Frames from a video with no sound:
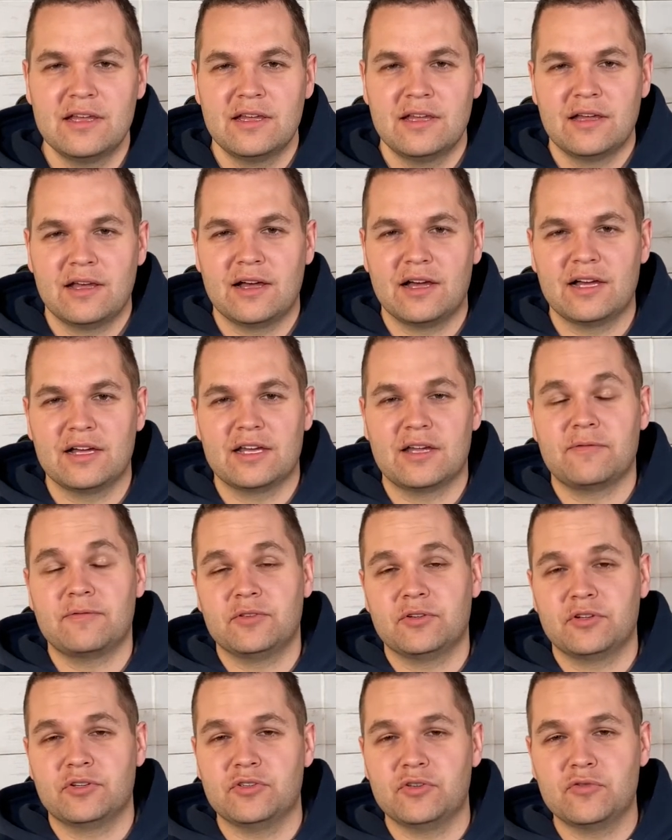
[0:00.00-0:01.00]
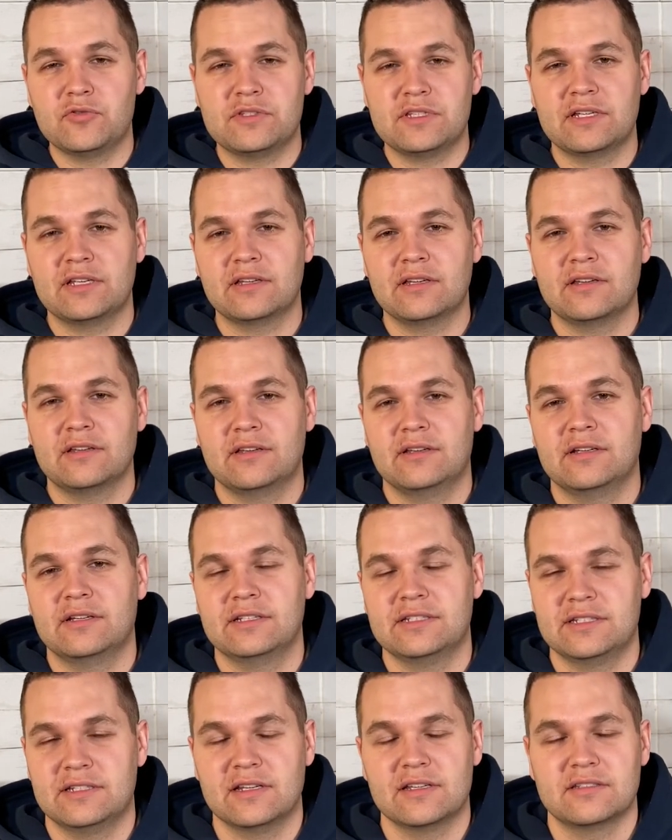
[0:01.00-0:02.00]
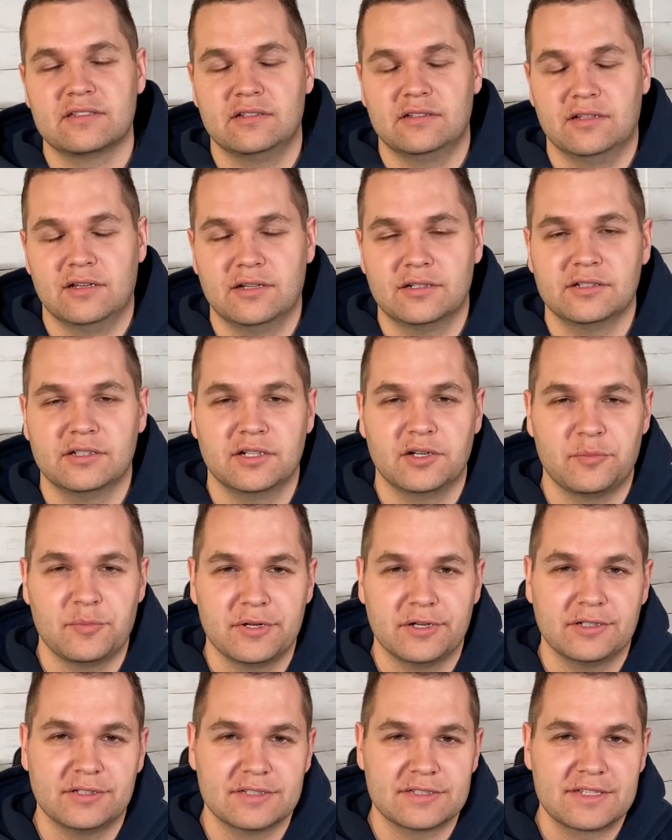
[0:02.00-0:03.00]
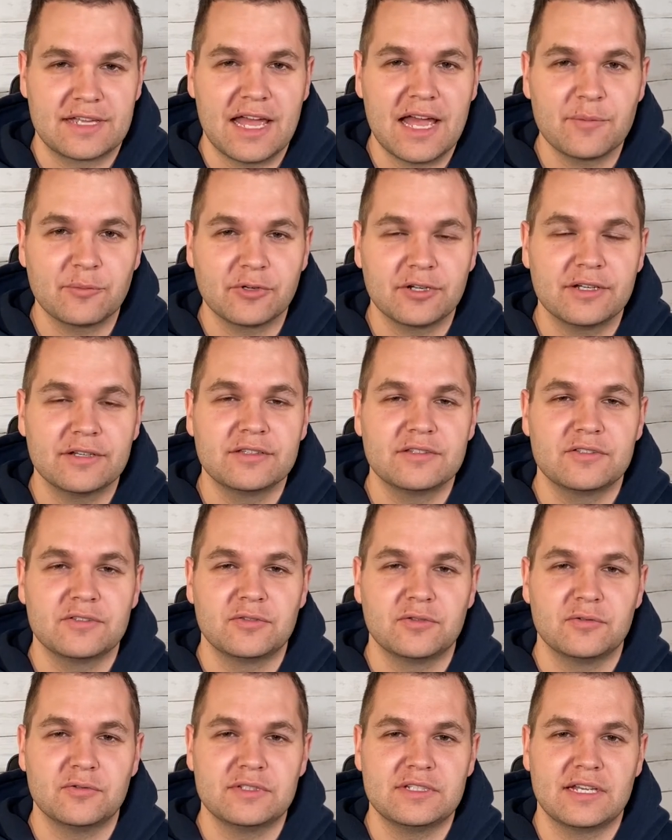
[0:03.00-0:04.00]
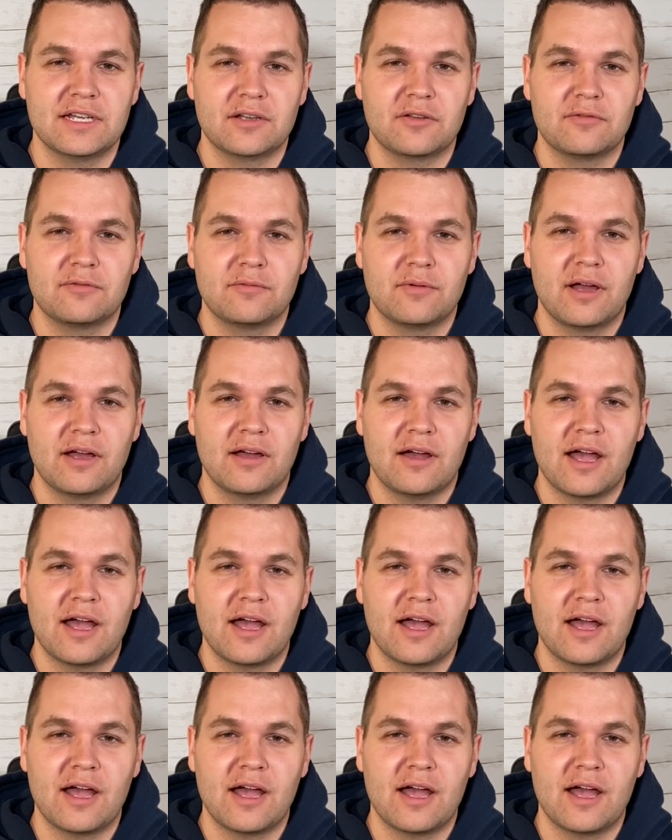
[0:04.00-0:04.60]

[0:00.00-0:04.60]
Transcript: Uh, if you're using a DSLR or a mirrorless camera to take uh,